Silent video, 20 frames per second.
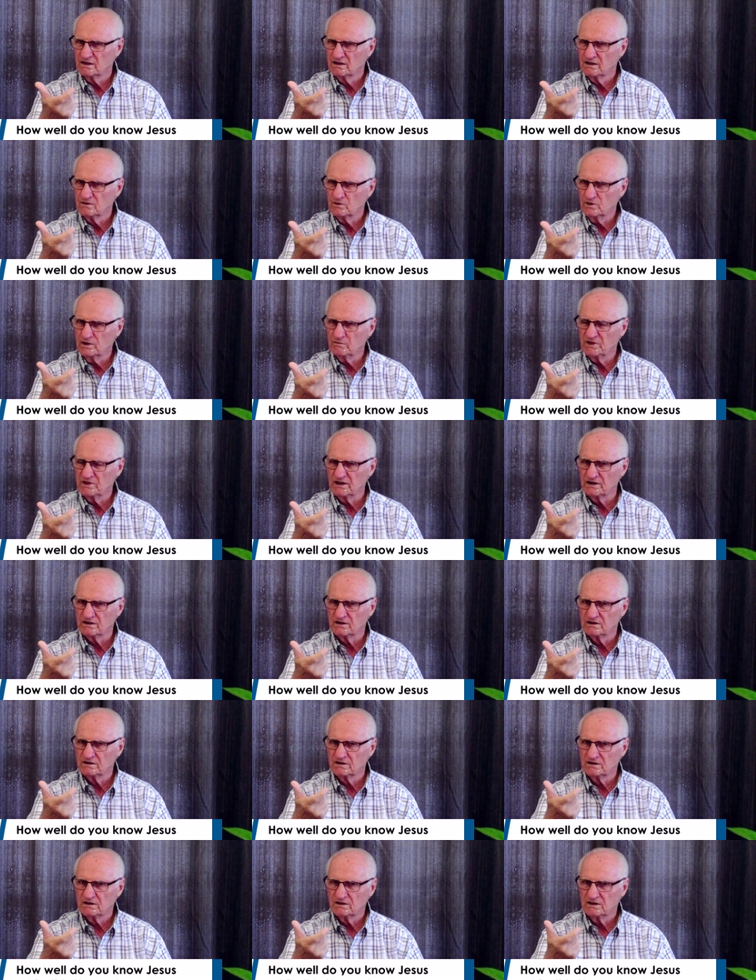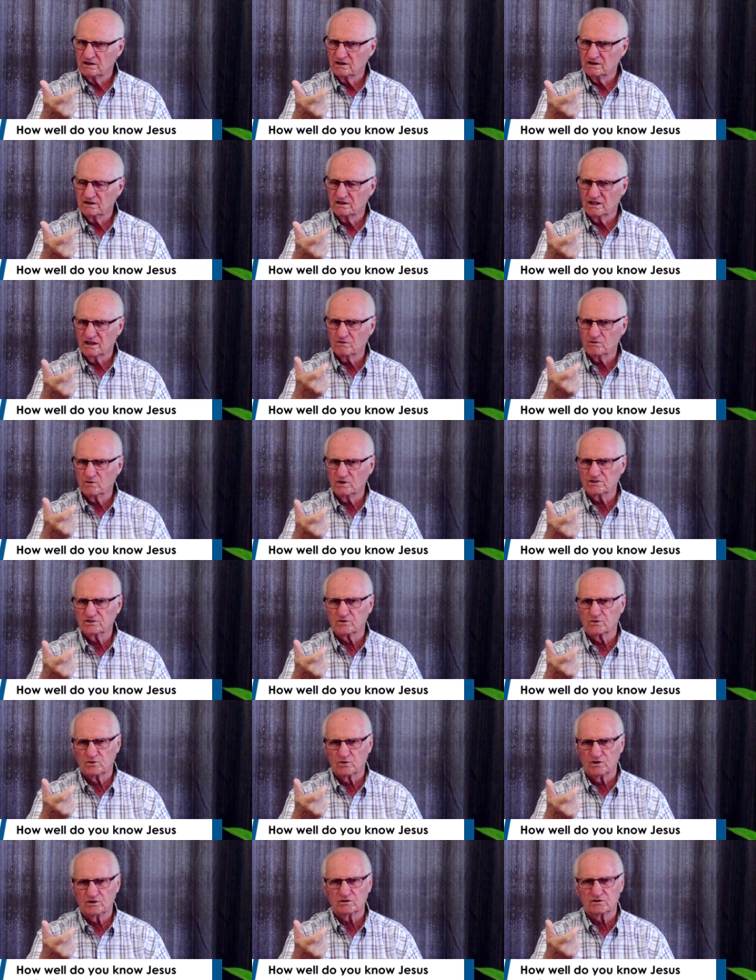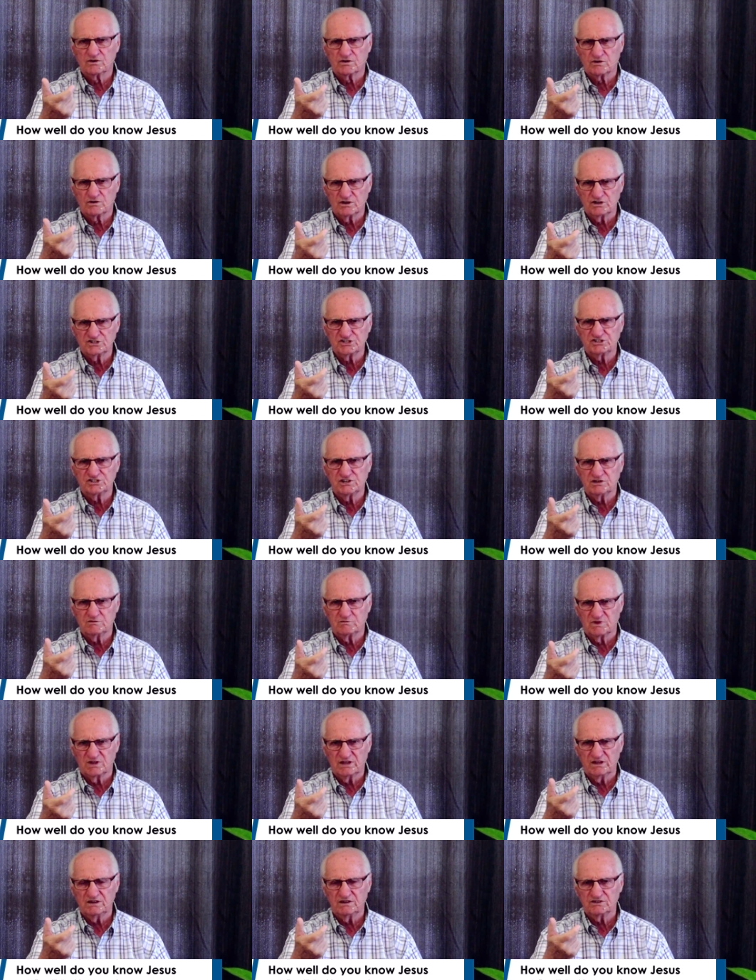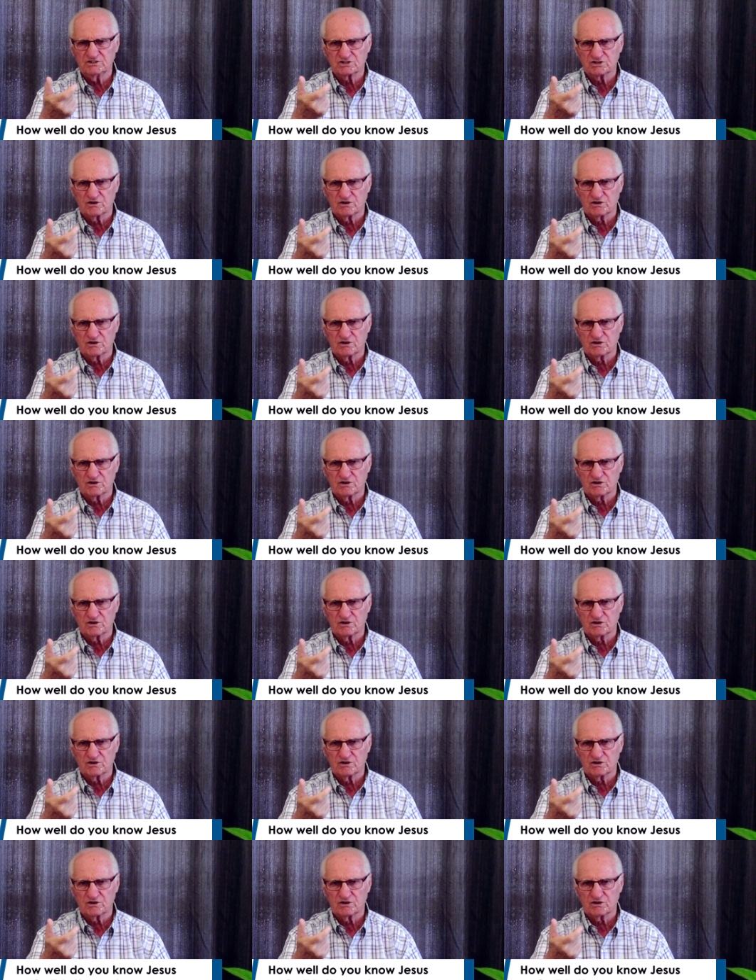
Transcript: Wait a minute. Isn't that what the word Christian means?